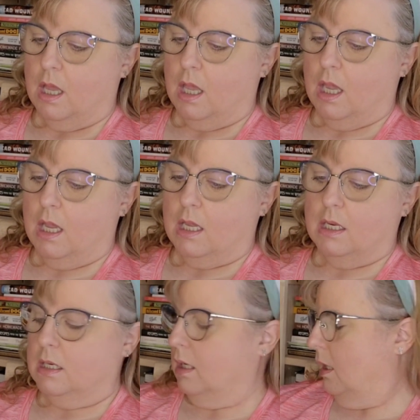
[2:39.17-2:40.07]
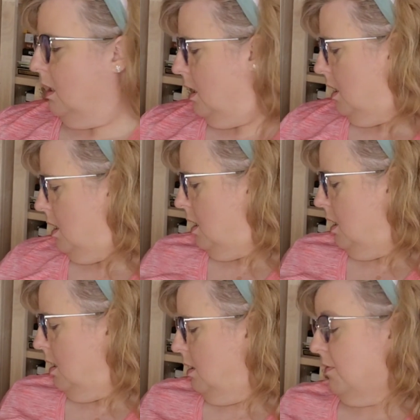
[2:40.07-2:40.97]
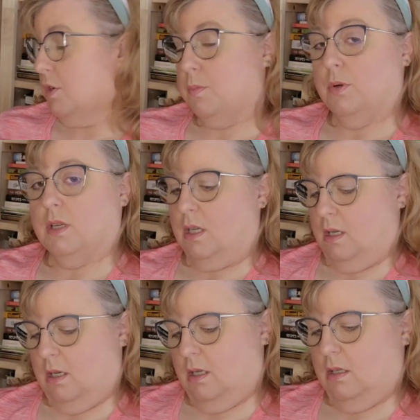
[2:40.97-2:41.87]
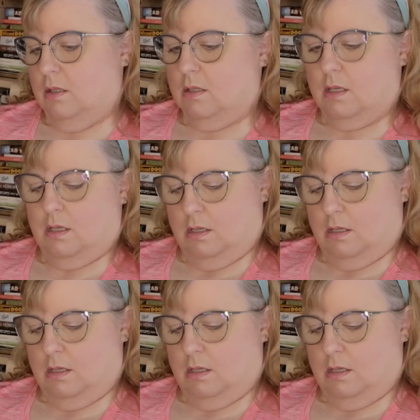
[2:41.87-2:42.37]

And the first book is